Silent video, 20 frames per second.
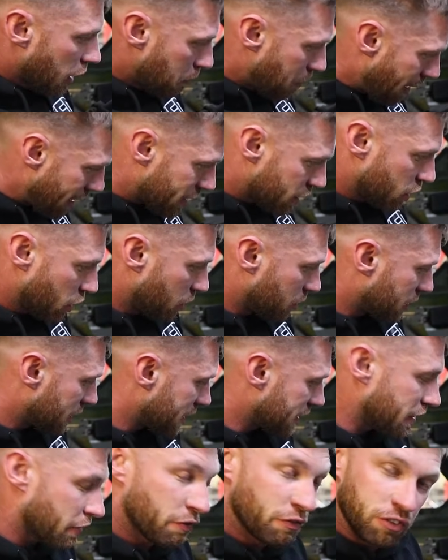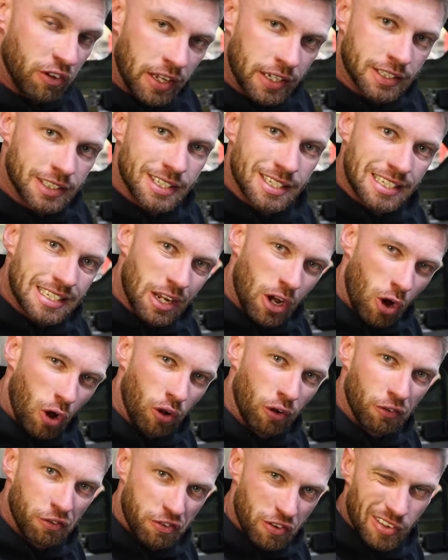The bad news is it flexes the
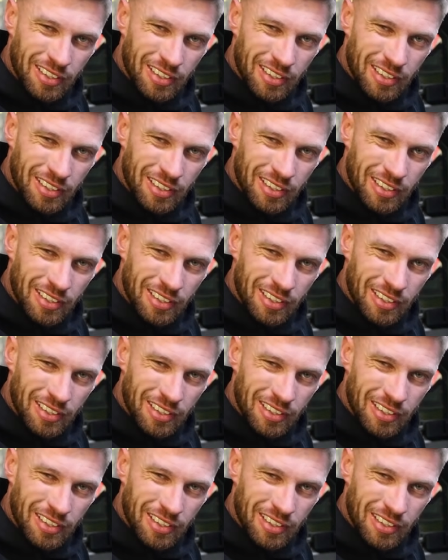whole